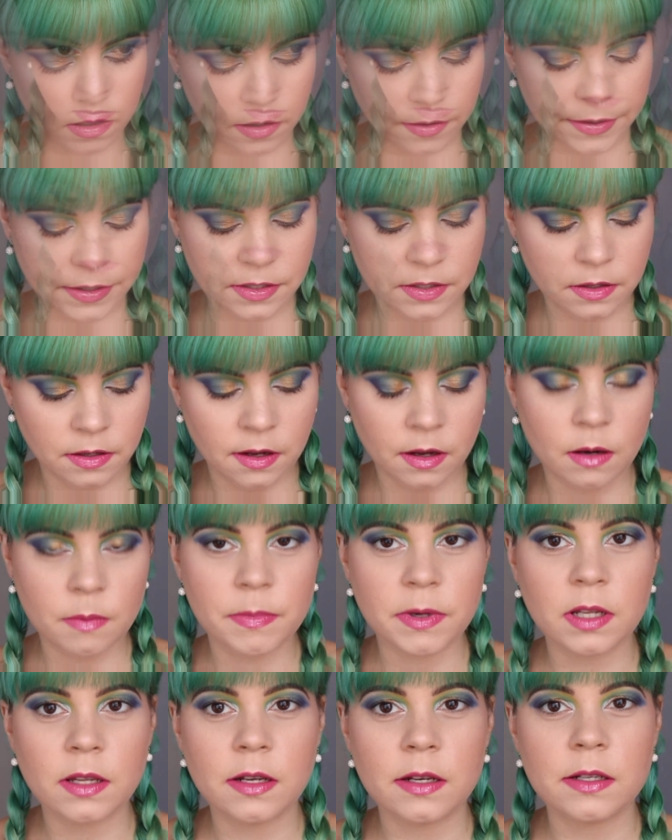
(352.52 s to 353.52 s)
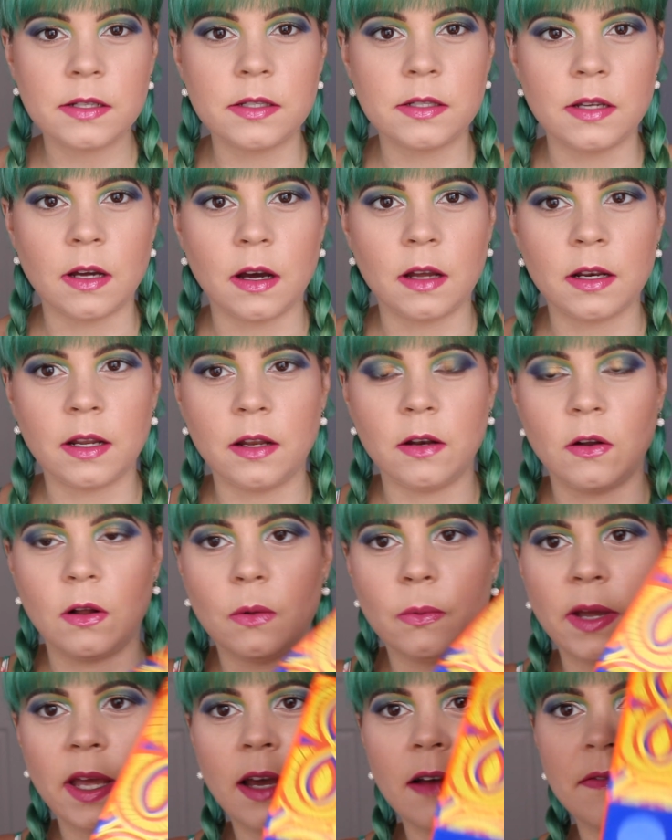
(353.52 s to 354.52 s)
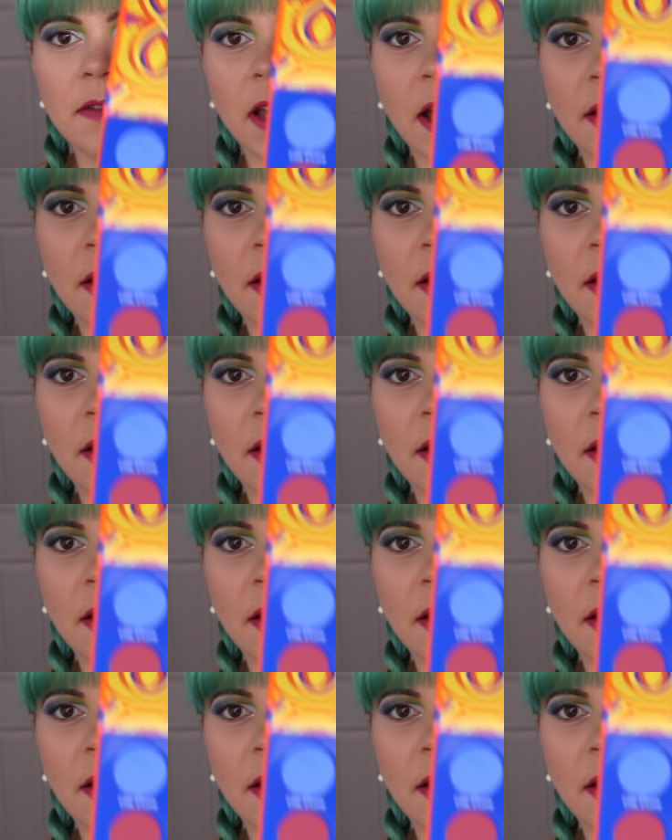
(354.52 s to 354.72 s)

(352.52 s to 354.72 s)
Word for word: Alright, so the upper lid is done and all we have